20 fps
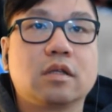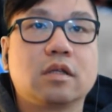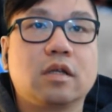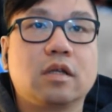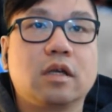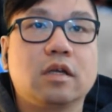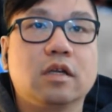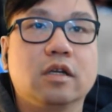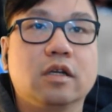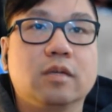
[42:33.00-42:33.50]

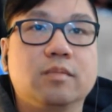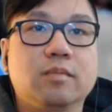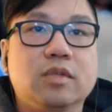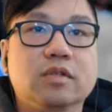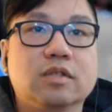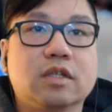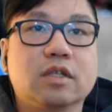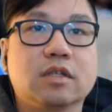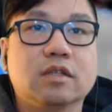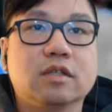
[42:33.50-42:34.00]
ended up
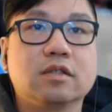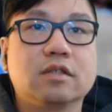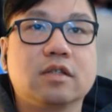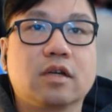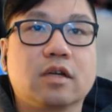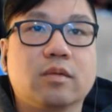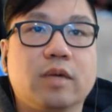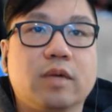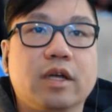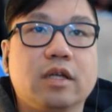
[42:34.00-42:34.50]
using the
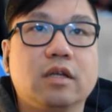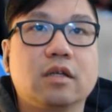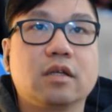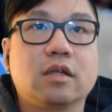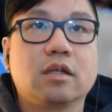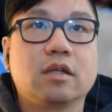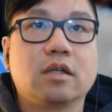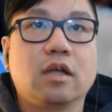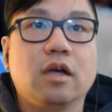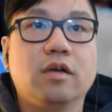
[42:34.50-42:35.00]
stairway.
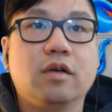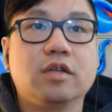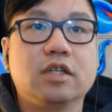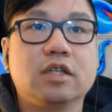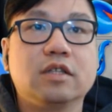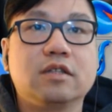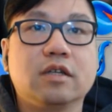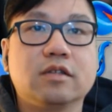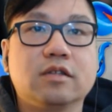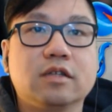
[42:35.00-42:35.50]
Oh, he
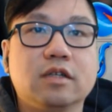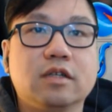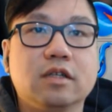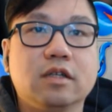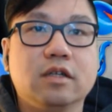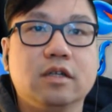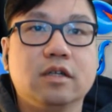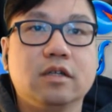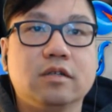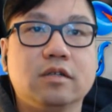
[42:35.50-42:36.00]
tilted it a
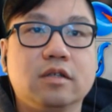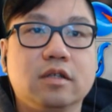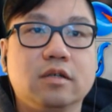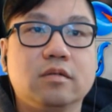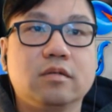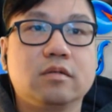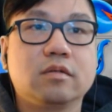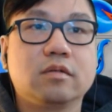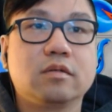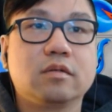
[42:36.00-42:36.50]
little too.
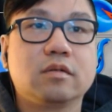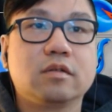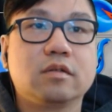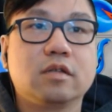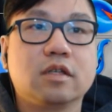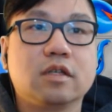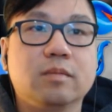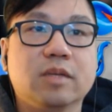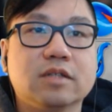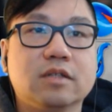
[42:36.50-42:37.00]

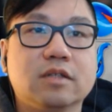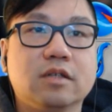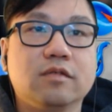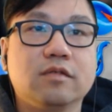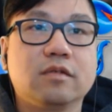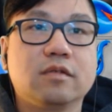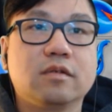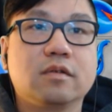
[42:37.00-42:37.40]
He must have.